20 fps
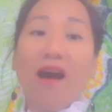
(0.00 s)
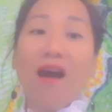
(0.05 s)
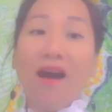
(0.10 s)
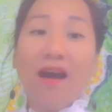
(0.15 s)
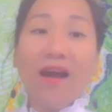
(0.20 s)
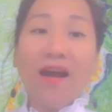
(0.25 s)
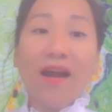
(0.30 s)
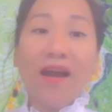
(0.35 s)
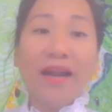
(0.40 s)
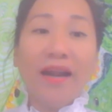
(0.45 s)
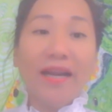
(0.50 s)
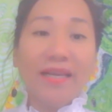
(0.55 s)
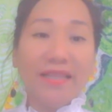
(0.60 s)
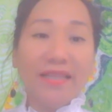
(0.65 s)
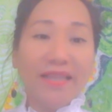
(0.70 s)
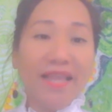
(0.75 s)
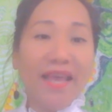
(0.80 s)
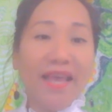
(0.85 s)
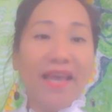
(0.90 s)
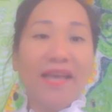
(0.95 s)
art,
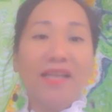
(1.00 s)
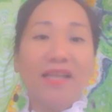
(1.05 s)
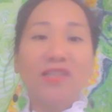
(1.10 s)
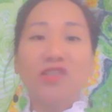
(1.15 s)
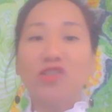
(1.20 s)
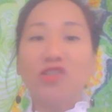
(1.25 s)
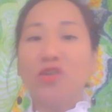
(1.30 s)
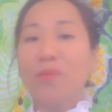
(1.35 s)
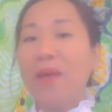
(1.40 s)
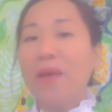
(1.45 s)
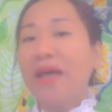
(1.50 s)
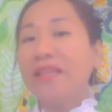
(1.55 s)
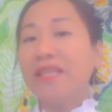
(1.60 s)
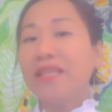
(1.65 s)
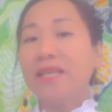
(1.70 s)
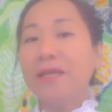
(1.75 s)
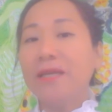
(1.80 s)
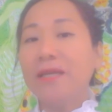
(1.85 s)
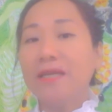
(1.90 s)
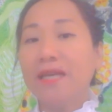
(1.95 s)
dance,
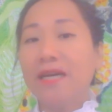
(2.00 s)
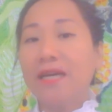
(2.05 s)
dramatic